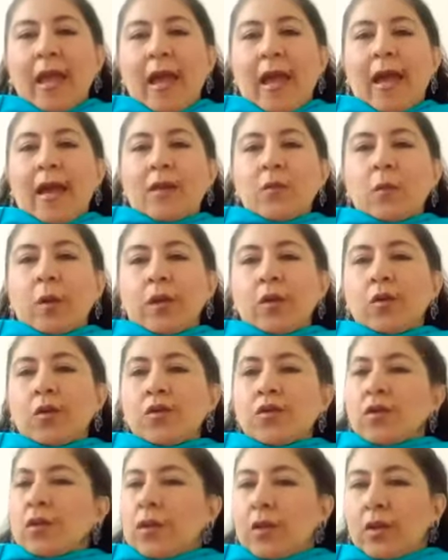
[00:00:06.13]
and we're
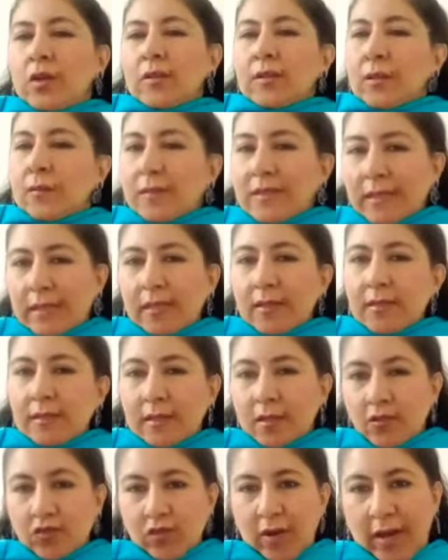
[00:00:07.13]
going to learn some
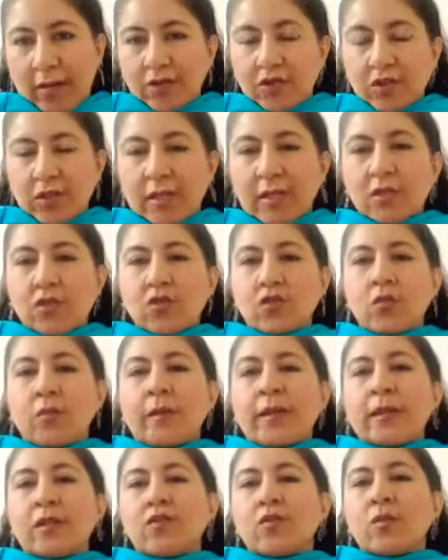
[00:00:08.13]
skills and strategies to, be,